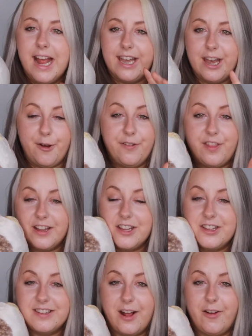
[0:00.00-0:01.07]
Now, if that
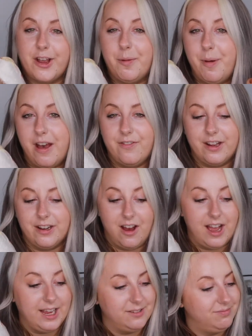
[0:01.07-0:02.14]
doesn't sound like a perfect
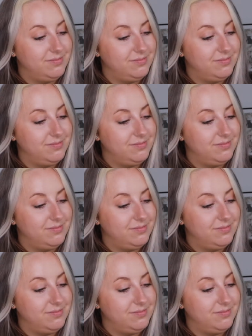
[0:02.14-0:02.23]
night,